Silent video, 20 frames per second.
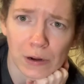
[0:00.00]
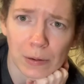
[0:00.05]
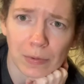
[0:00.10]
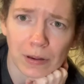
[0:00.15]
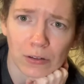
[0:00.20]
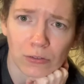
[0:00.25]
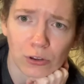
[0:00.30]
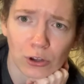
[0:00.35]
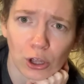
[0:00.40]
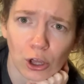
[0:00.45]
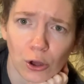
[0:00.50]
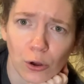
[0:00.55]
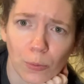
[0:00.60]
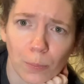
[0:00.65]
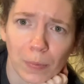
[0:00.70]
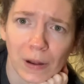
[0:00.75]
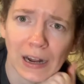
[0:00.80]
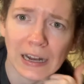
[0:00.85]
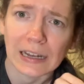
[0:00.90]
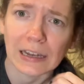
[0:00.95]
months ago,
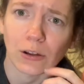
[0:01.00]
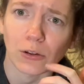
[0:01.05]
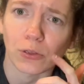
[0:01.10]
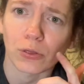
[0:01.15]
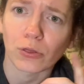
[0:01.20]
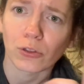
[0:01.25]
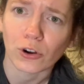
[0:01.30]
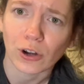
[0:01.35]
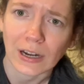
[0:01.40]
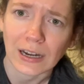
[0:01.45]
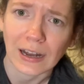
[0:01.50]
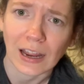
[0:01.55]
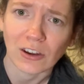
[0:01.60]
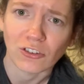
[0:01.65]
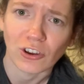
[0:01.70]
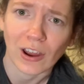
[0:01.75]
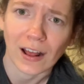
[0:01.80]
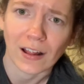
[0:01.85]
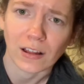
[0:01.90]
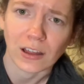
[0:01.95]
but I did 30-day
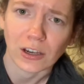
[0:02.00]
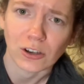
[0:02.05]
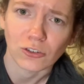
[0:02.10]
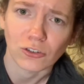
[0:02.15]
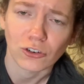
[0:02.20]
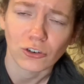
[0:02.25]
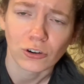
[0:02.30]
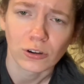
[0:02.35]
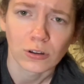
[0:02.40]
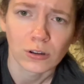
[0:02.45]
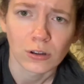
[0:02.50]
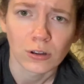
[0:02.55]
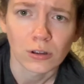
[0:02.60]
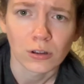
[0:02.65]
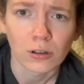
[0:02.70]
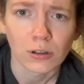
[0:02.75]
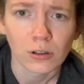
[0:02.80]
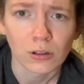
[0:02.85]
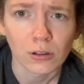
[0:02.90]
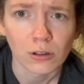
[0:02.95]
challenge.
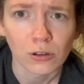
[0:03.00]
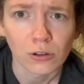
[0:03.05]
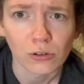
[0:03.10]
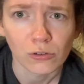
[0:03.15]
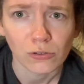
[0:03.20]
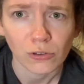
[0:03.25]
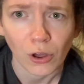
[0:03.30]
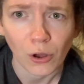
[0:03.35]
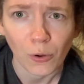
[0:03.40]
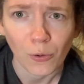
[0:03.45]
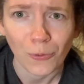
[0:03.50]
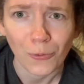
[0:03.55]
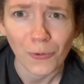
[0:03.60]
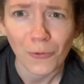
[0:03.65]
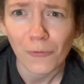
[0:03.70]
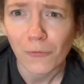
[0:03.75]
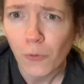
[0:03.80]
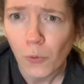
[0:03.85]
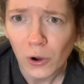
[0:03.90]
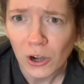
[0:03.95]
So
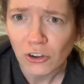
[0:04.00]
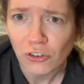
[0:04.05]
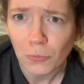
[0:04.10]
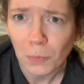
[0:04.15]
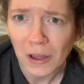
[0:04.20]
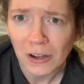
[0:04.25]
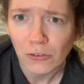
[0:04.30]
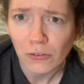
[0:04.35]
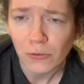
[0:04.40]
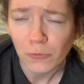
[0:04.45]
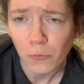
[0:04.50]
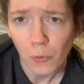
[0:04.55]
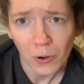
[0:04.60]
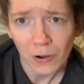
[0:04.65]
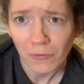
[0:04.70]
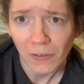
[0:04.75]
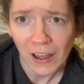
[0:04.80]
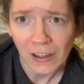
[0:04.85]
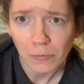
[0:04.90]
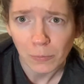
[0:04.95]
4-ish months, 4 or
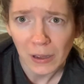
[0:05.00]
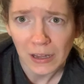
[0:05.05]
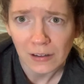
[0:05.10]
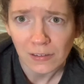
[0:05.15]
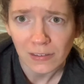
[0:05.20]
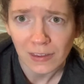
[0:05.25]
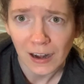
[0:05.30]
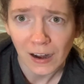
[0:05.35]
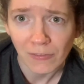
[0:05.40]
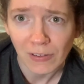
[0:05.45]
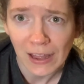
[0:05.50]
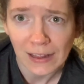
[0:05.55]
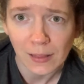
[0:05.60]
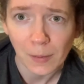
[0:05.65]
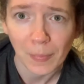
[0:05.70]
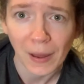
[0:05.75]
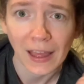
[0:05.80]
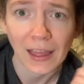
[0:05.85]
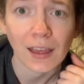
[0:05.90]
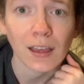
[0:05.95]
5 months that I've had the
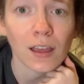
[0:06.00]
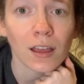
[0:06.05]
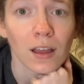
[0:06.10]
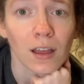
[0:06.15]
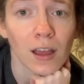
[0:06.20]
bike.